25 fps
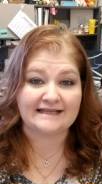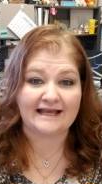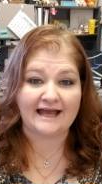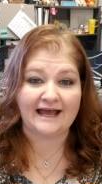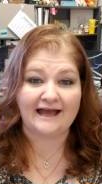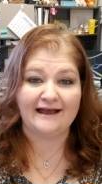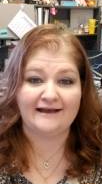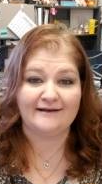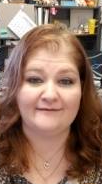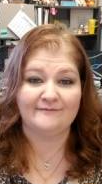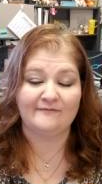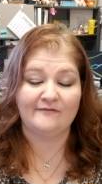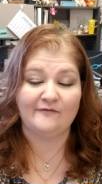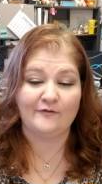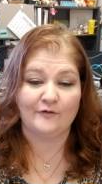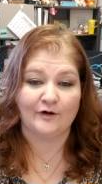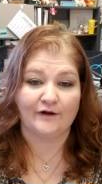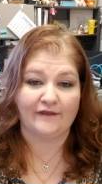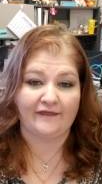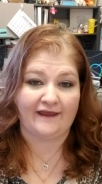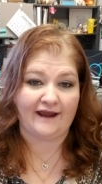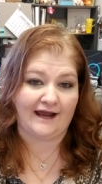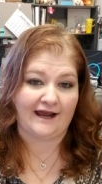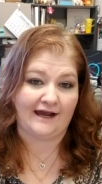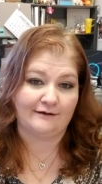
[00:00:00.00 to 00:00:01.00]
um, for
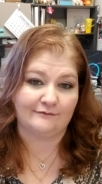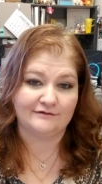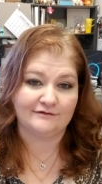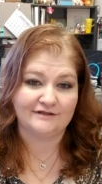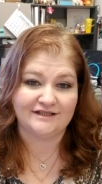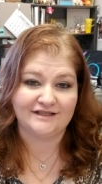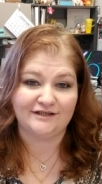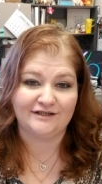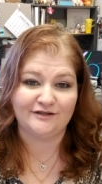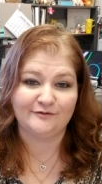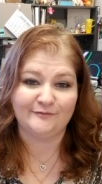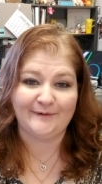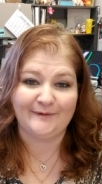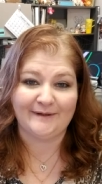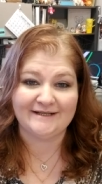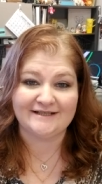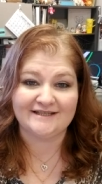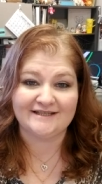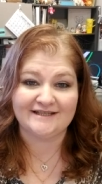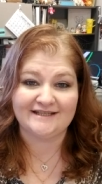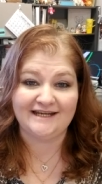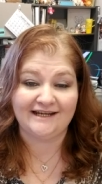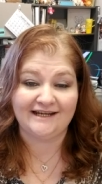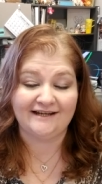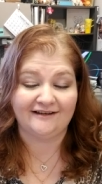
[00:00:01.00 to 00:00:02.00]
the how to
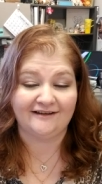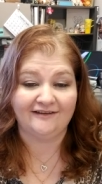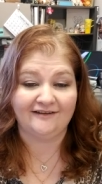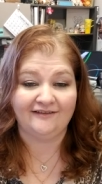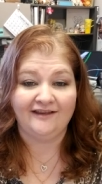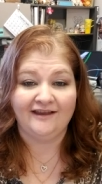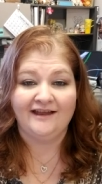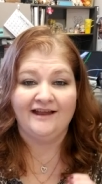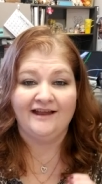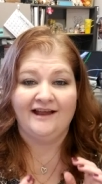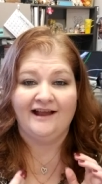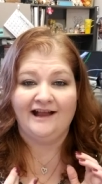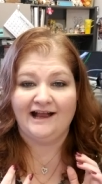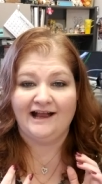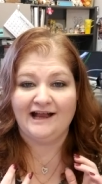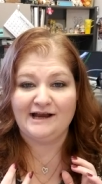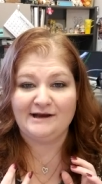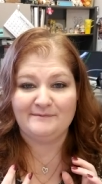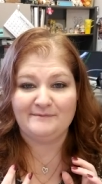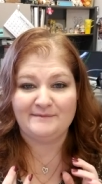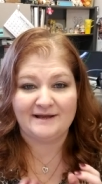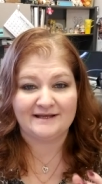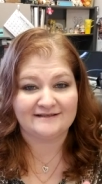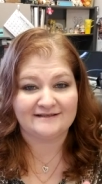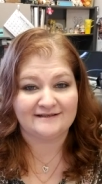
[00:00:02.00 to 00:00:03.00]
punch needle
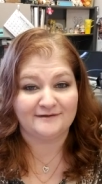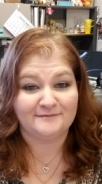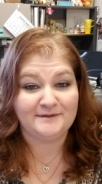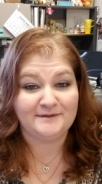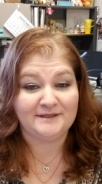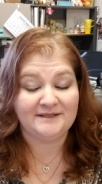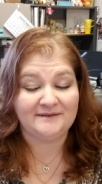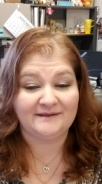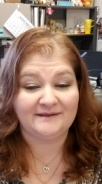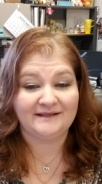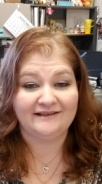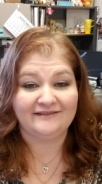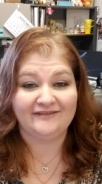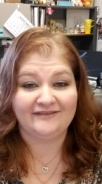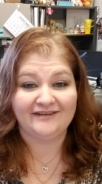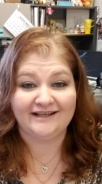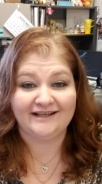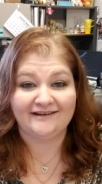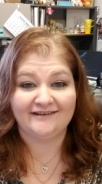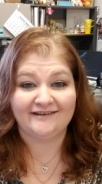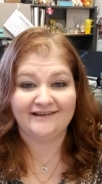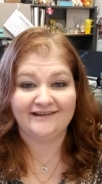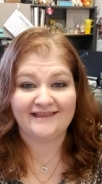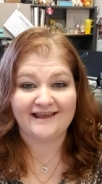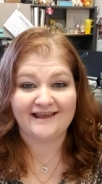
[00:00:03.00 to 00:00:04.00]
um, as I'll be doing a
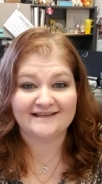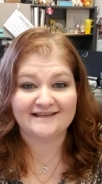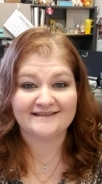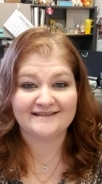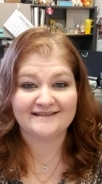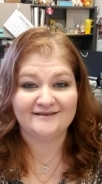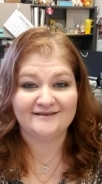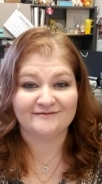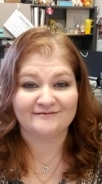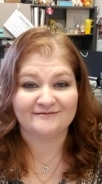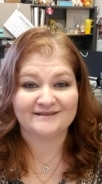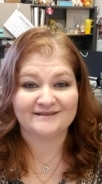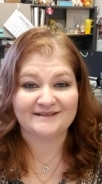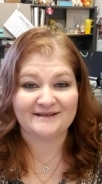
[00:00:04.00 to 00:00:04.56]
video on that soon.